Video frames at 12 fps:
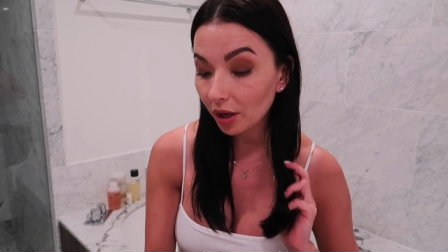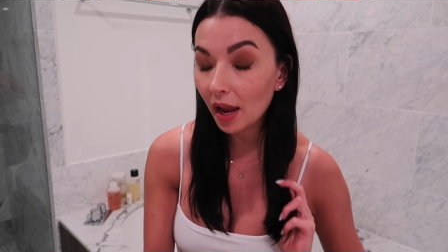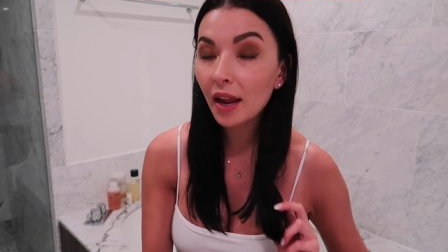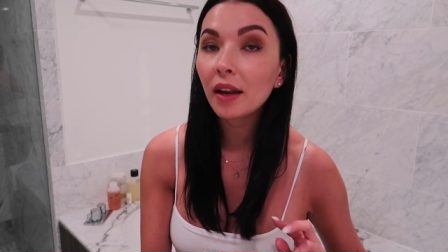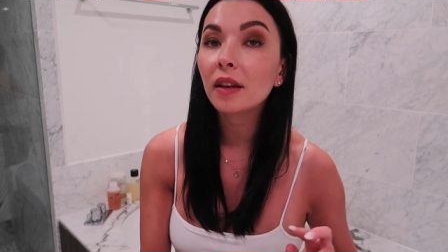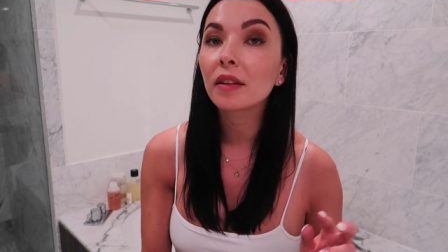
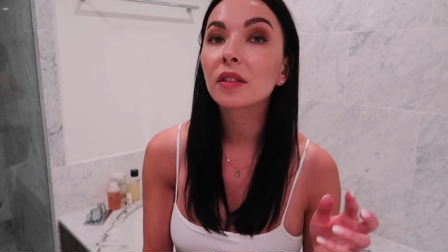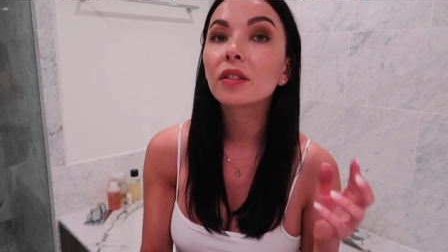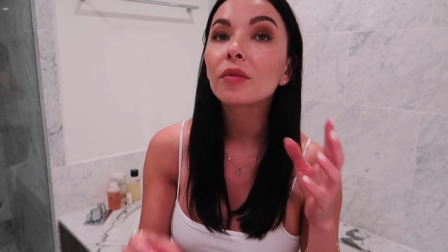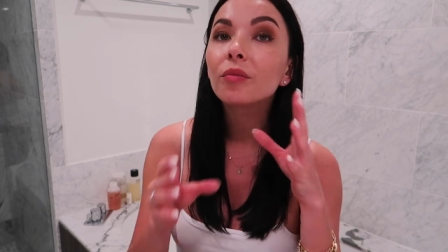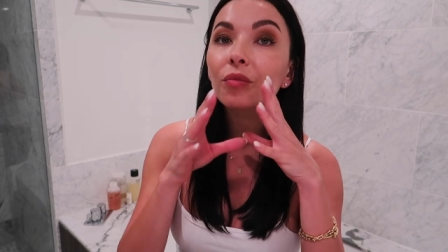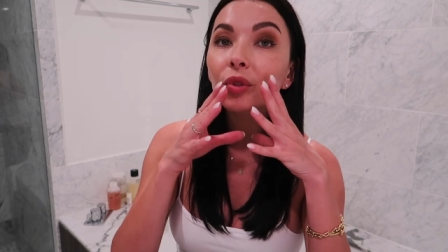And
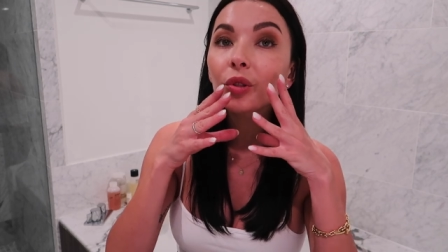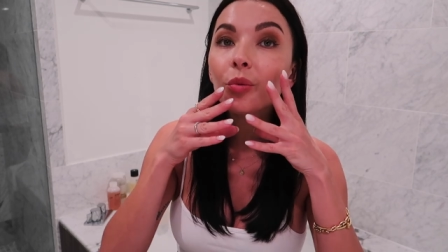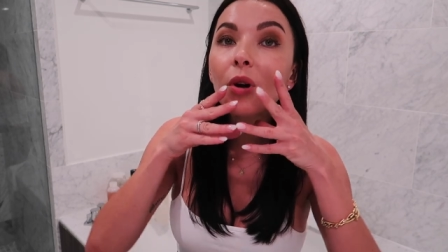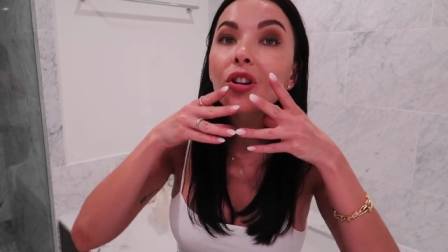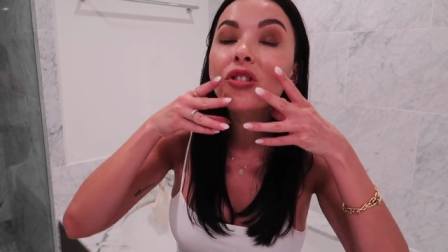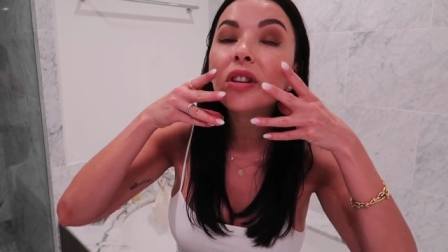
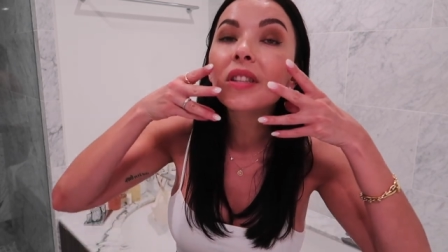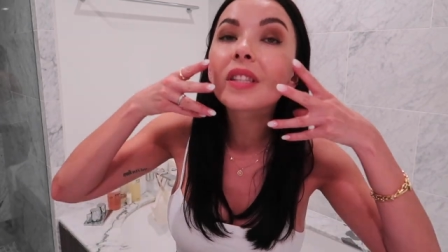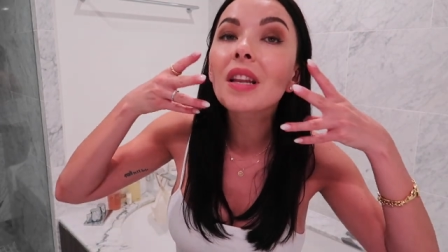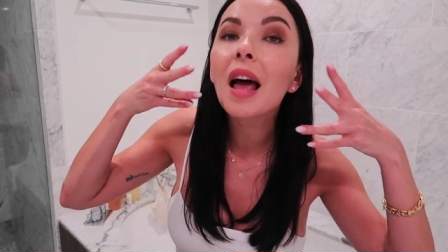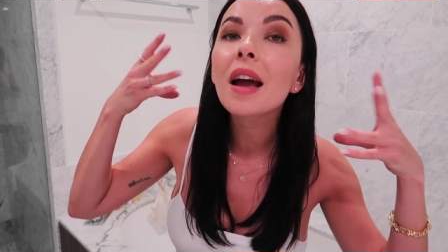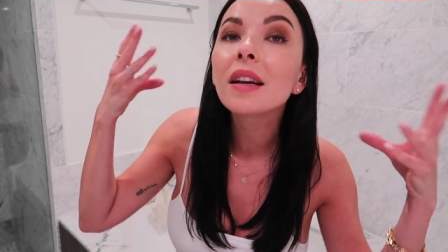guasha
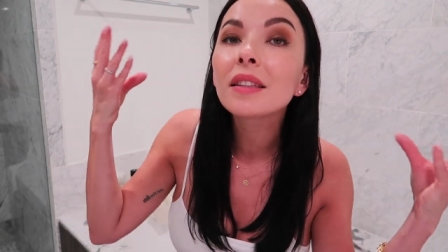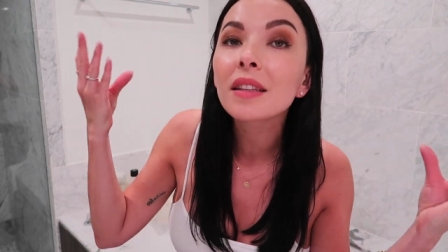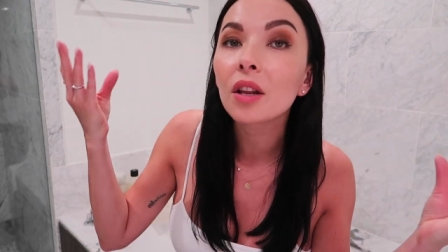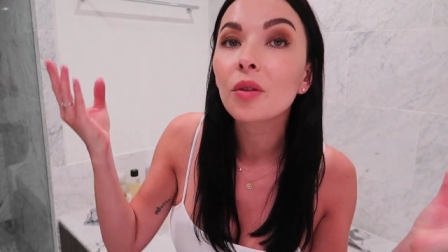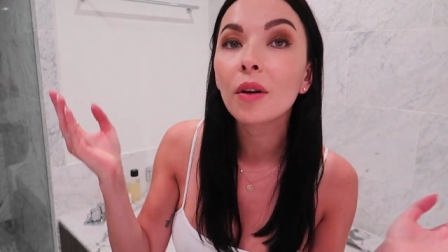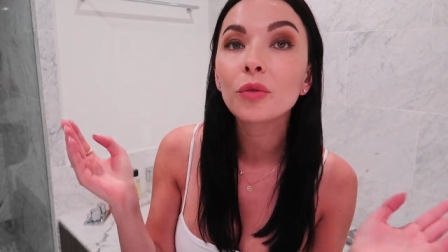slides.
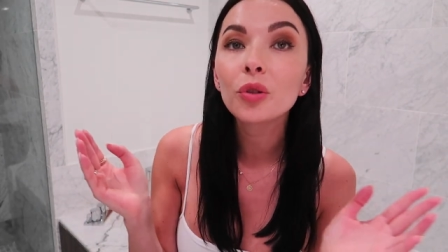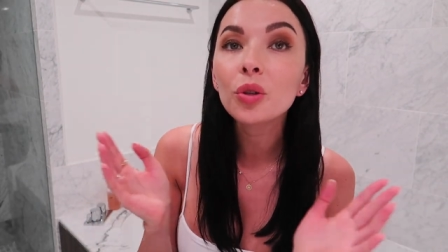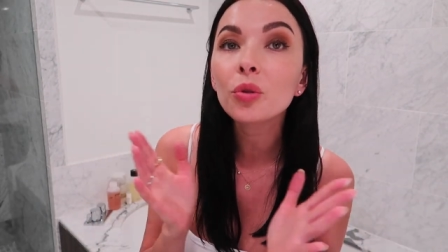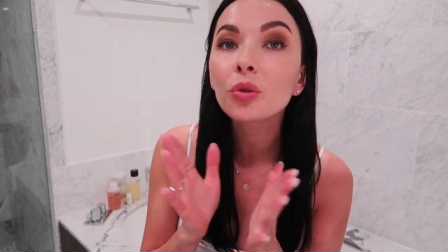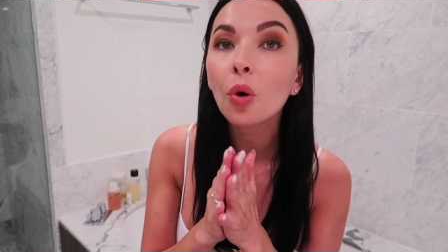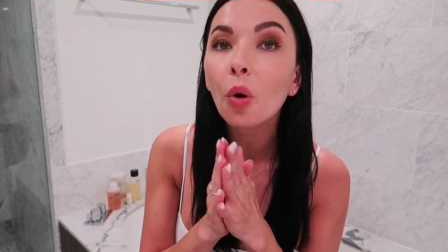I don't have to
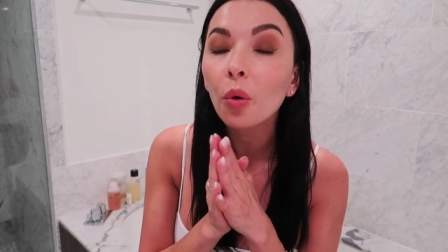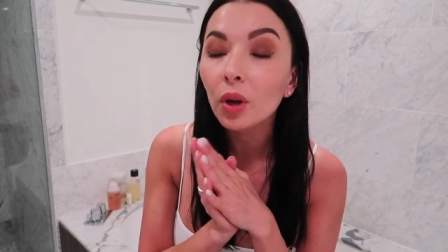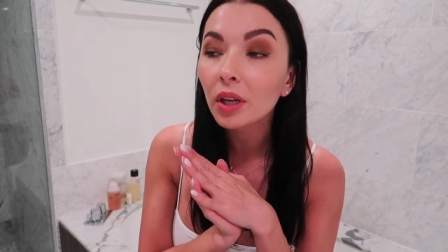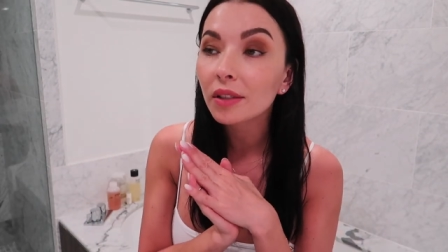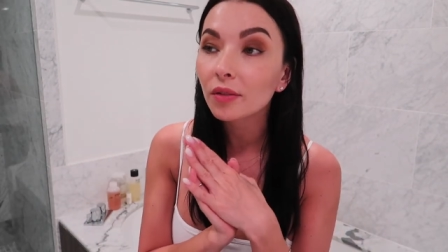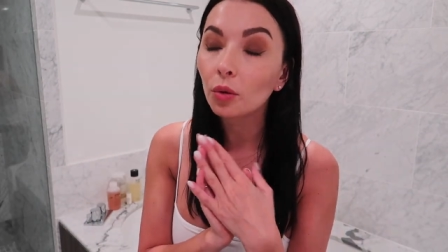use
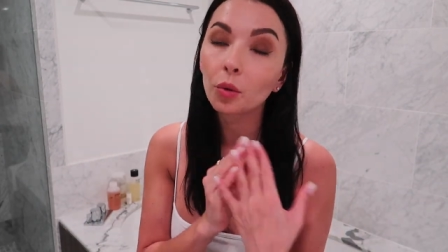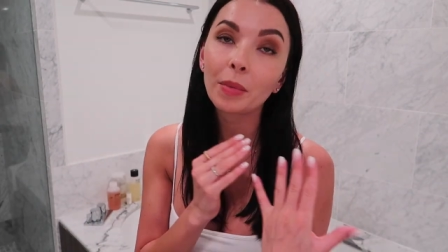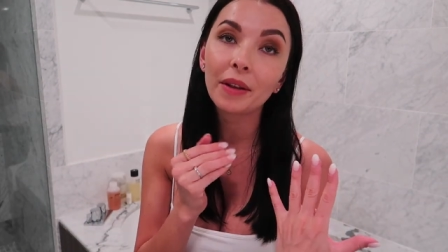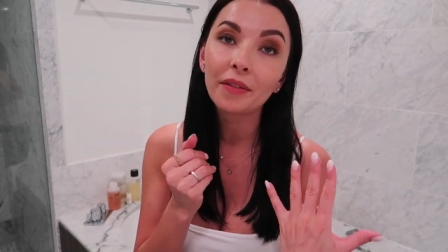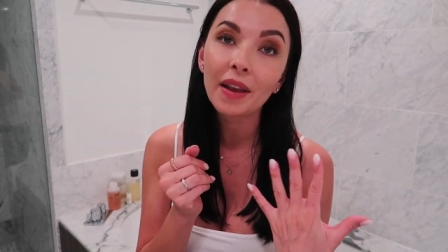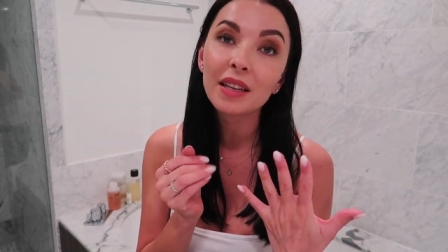oils on
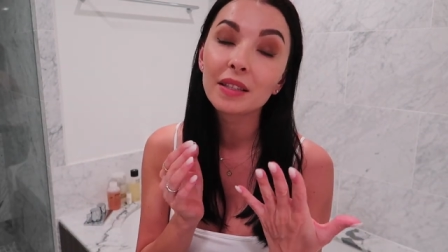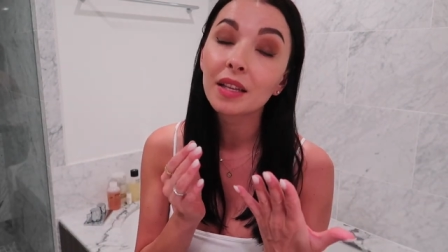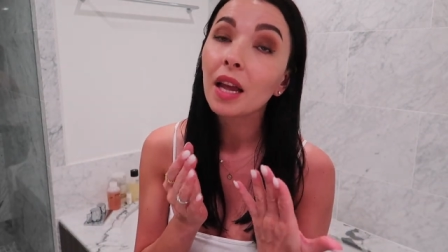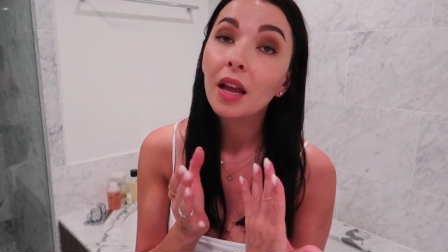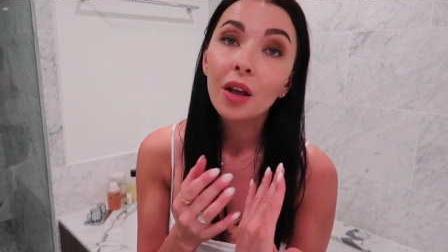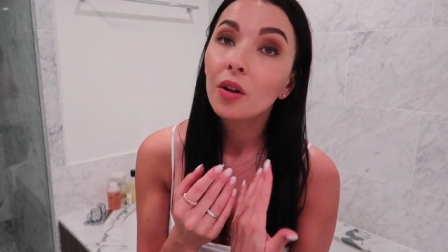my
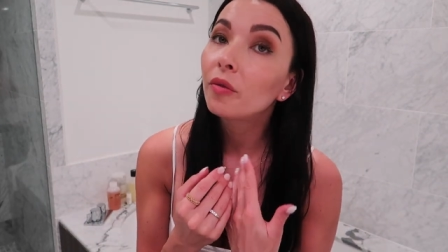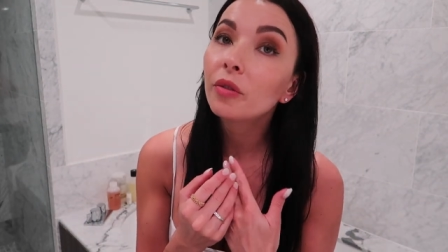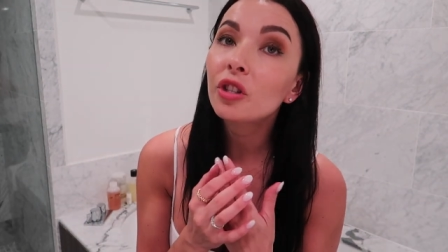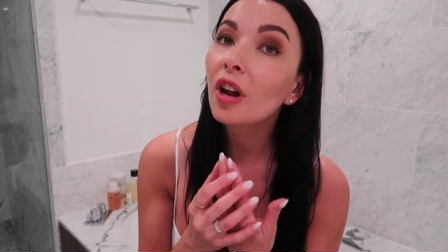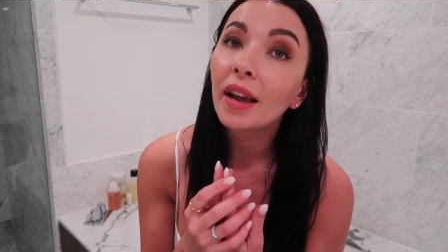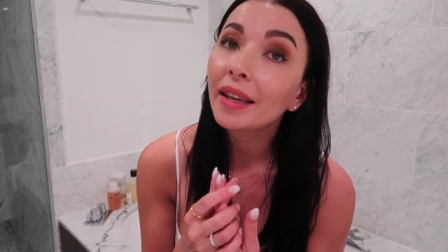face
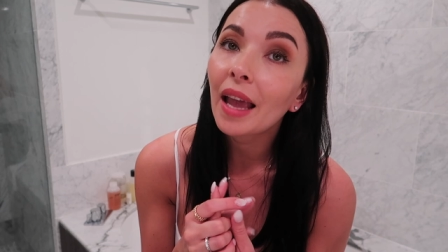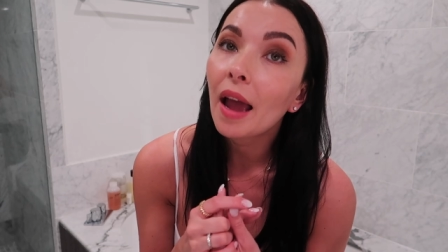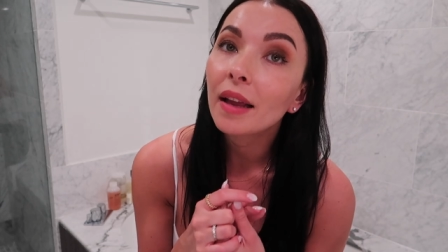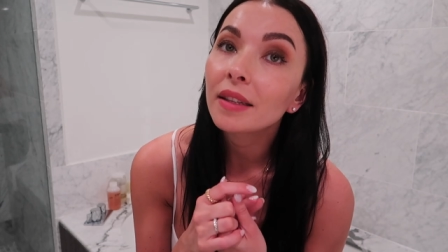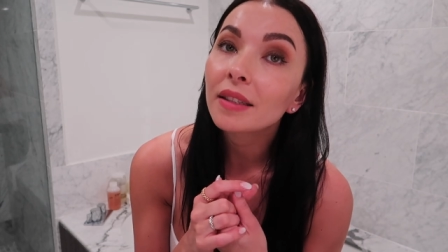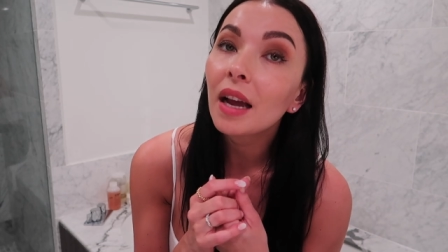which I
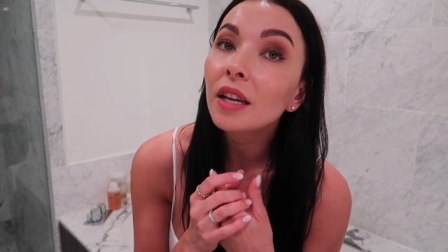can't.